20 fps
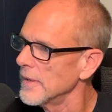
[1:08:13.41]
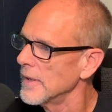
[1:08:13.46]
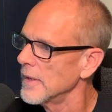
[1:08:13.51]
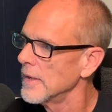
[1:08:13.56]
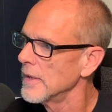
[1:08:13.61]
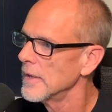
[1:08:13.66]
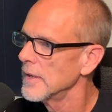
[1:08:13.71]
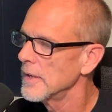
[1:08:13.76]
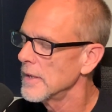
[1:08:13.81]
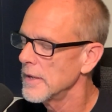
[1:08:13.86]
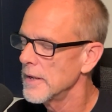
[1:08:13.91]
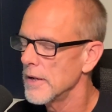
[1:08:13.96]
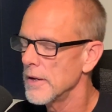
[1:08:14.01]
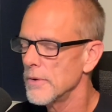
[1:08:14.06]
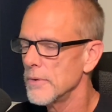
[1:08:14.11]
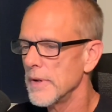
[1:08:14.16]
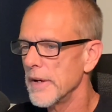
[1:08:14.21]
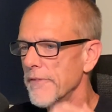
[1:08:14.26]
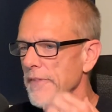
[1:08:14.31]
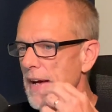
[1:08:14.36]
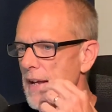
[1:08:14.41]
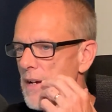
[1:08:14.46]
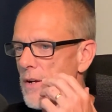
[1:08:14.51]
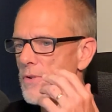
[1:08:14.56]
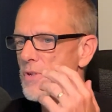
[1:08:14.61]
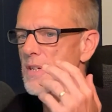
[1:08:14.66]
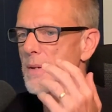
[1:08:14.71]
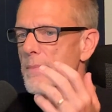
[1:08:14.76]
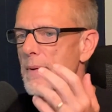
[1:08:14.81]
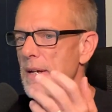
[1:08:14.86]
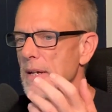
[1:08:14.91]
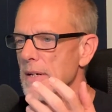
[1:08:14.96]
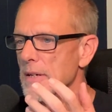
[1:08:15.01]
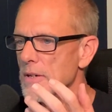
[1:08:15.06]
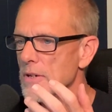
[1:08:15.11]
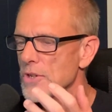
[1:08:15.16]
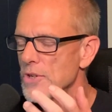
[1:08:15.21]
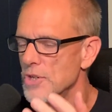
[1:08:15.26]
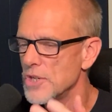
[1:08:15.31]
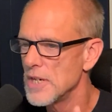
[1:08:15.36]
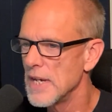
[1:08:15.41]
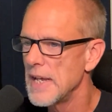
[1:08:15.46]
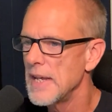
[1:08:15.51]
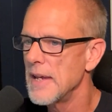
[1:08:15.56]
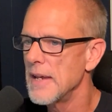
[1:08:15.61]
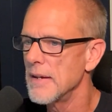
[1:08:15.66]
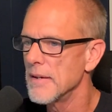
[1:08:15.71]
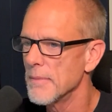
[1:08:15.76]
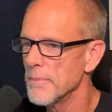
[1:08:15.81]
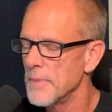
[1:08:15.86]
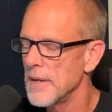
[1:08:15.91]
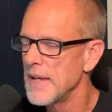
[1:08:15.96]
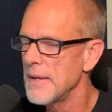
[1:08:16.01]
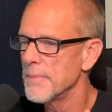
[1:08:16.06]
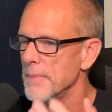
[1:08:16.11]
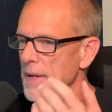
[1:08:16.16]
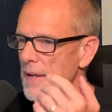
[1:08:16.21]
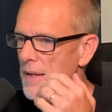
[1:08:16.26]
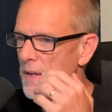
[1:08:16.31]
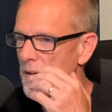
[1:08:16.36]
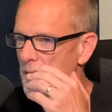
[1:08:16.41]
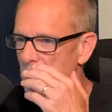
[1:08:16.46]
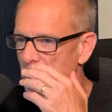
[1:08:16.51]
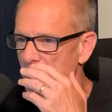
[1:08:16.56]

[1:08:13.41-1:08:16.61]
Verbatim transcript: Mm. You know, if I know somebody's cheating to beat me,